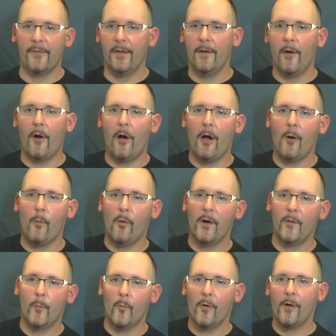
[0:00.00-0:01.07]
in all
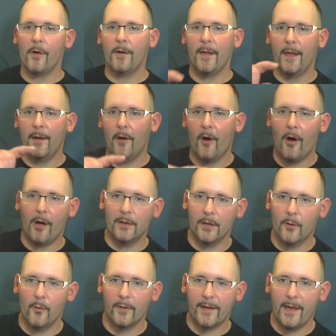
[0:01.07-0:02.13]
one word and all
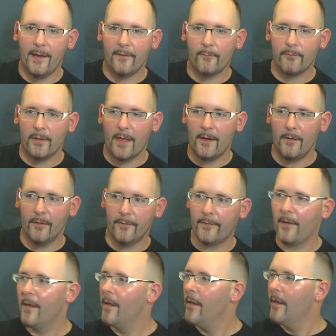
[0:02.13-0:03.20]
lowercase letters.